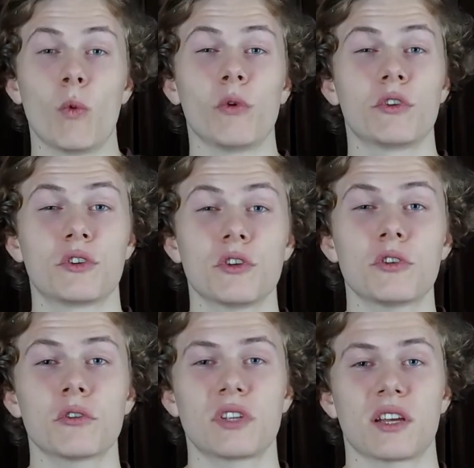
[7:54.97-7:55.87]
will reduce
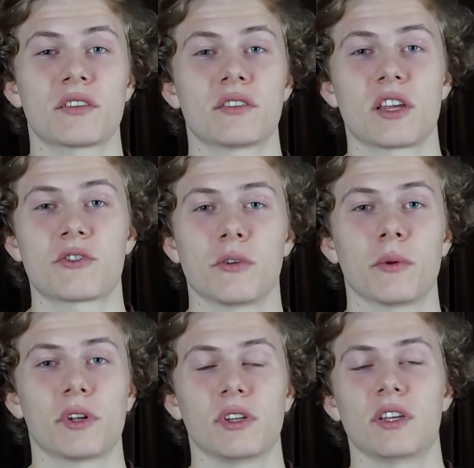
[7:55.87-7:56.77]
your taxes
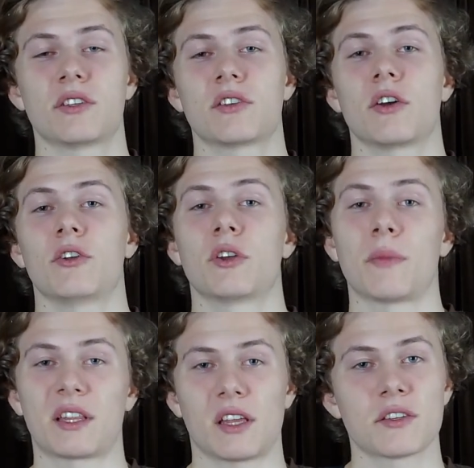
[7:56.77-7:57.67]
astronomically so you can
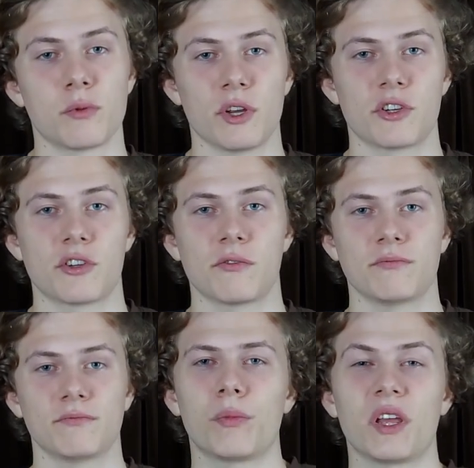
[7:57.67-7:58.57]
make that switch.
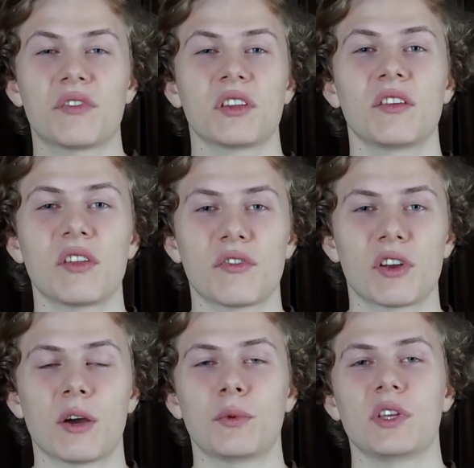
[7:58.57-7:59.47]
But you have to live there for a
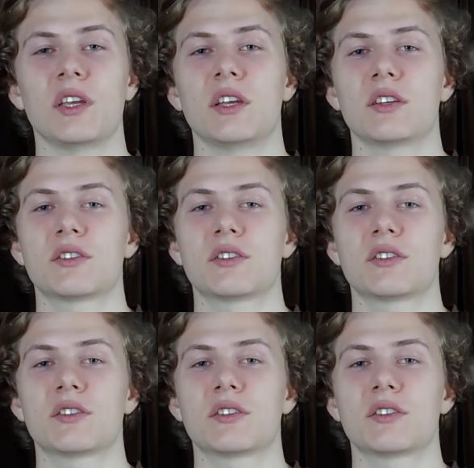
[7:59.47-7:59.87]
couple of years,